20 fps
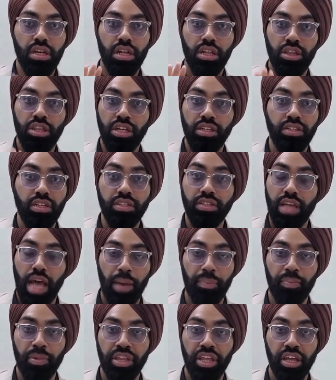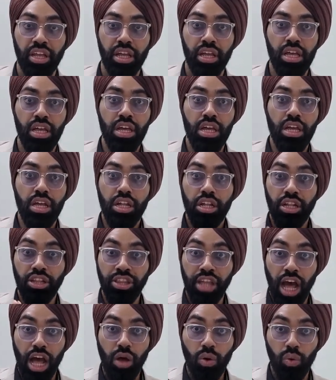This is happening.
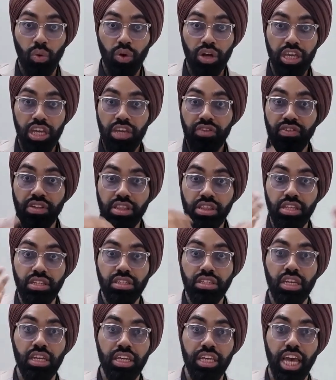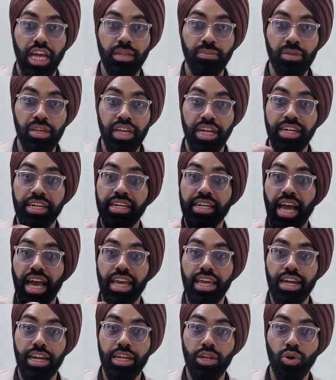Now, even this thing can be
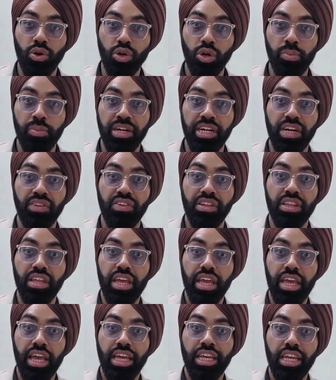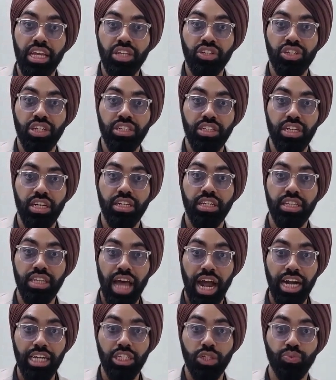entirely automated with AI agents, and
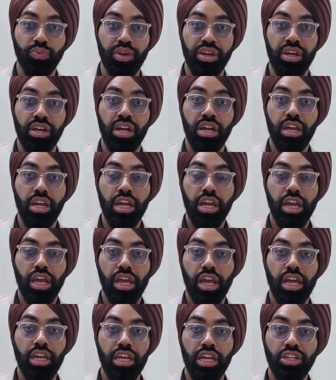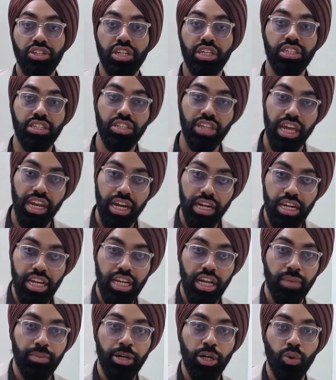that's where AI agents directly
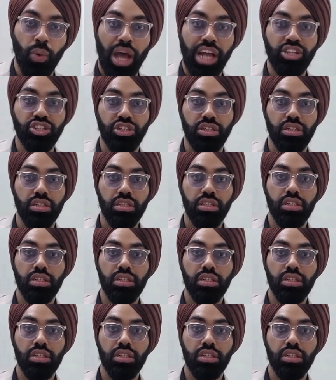come into action.